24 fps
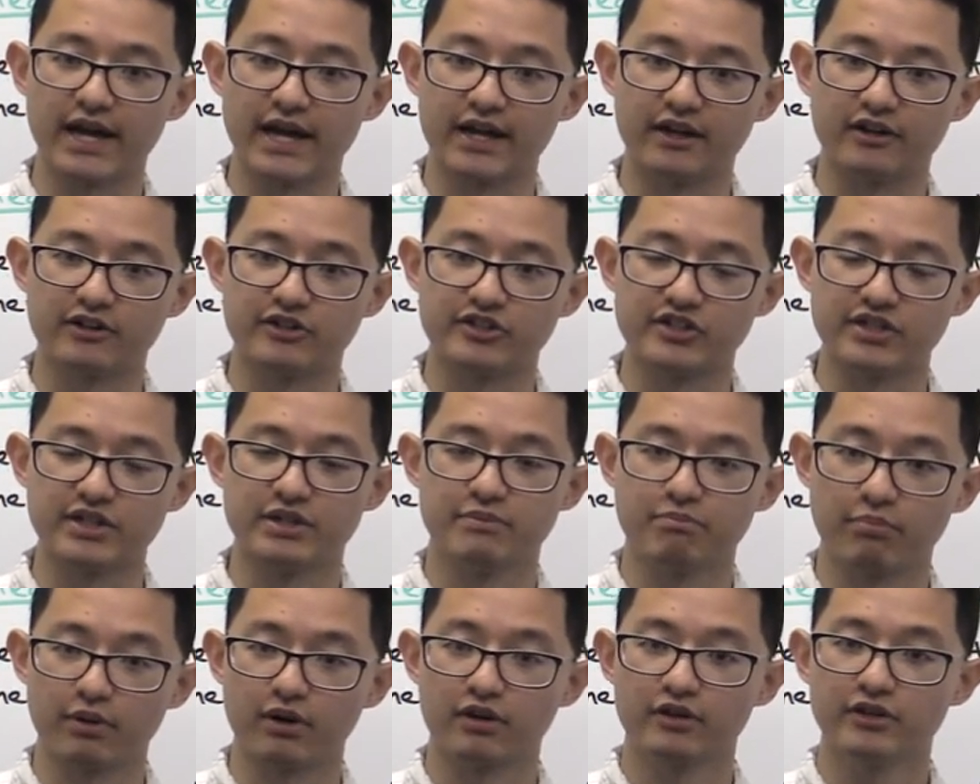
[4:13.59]
energy
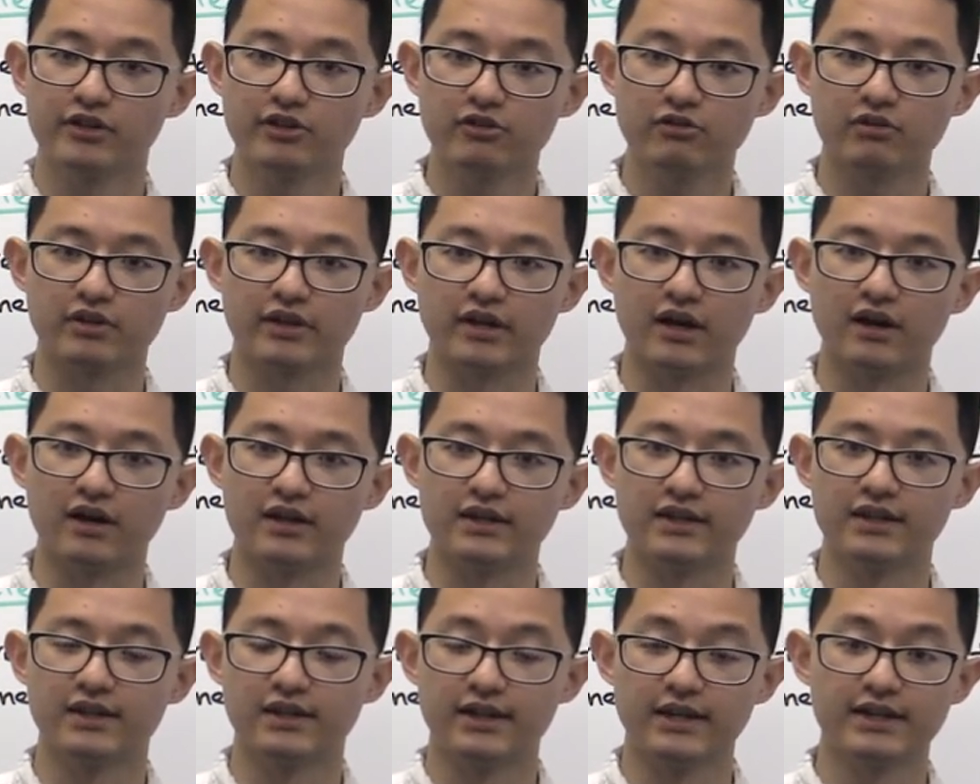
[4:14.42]
per
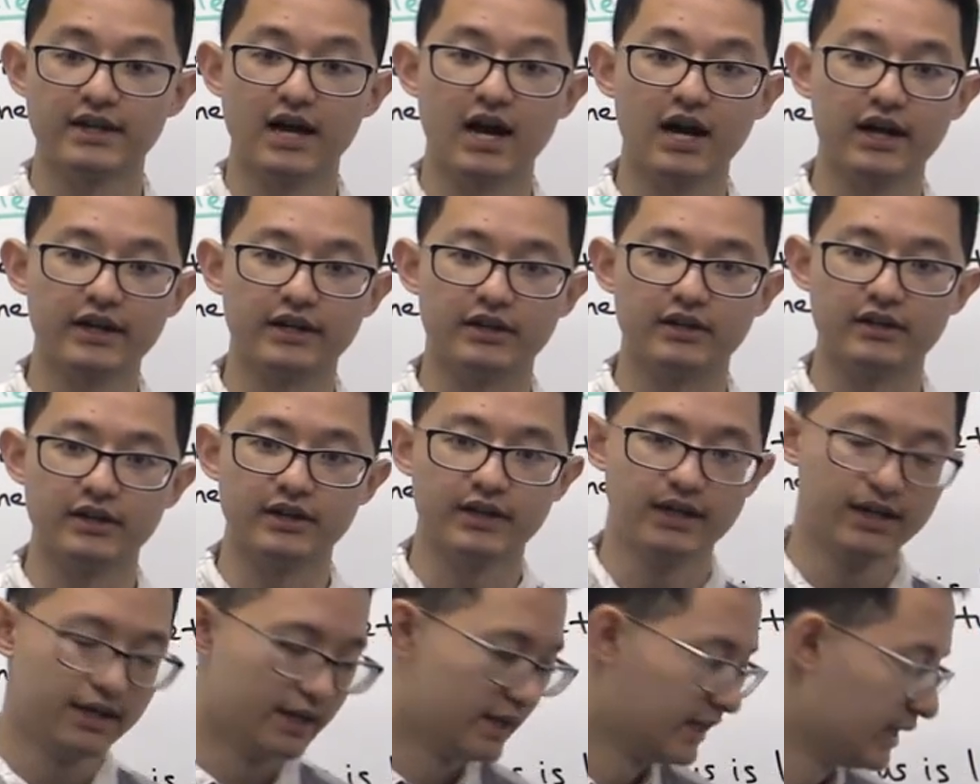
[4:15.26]
nucleon than
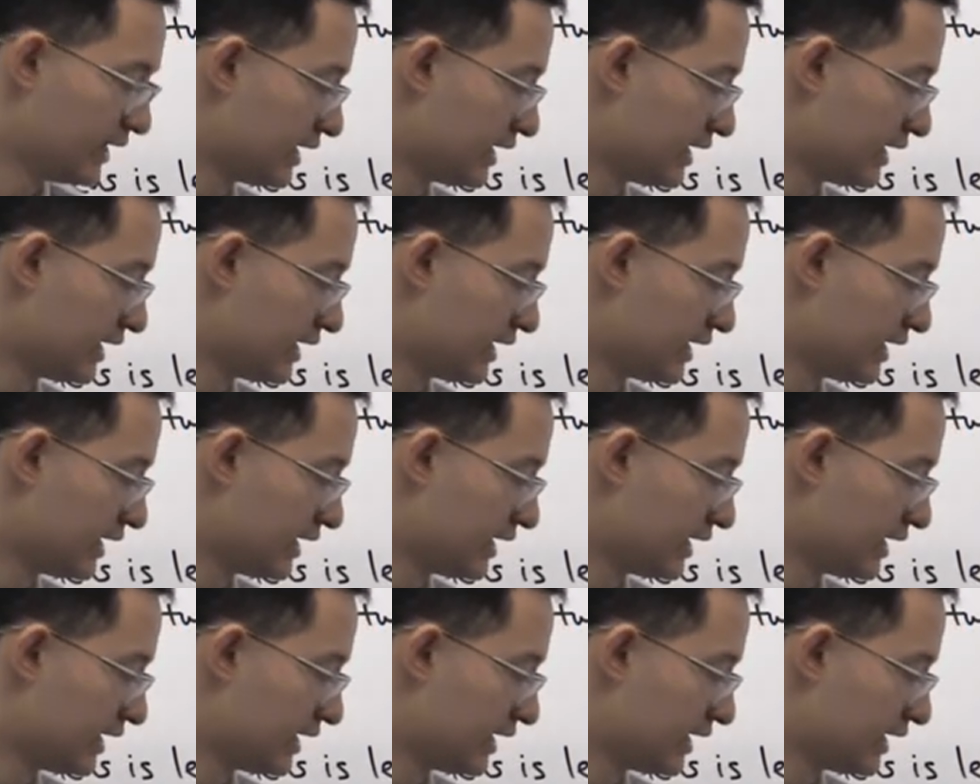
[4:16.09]
iron.